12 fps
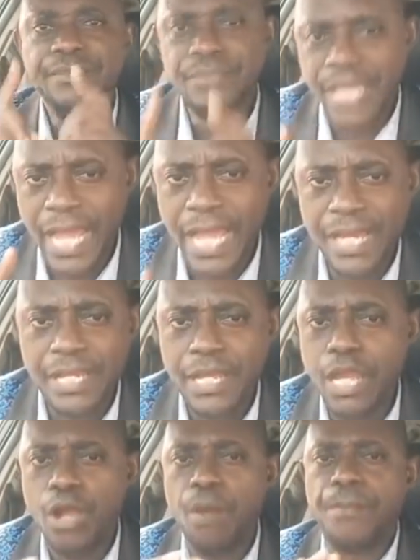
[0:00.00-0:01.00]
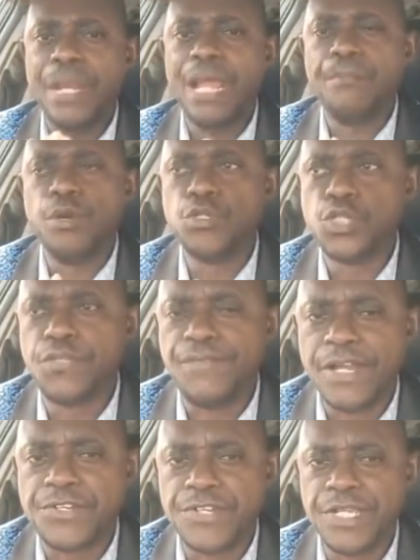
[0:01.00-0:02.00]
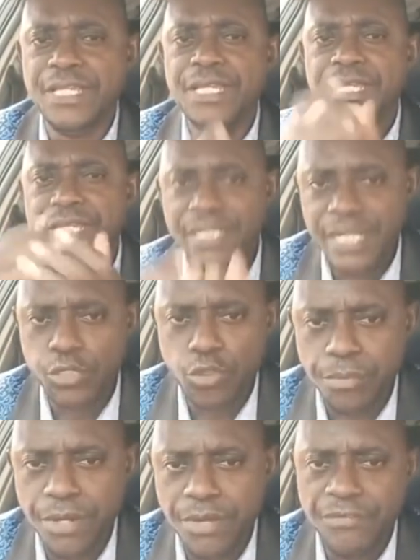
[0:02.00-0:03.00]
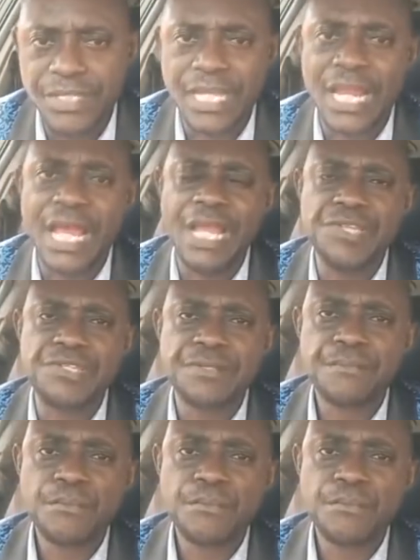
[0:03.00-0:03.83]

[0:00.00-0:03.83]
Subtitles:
Then EDO Pineapple Juice Factory need to be revitalized.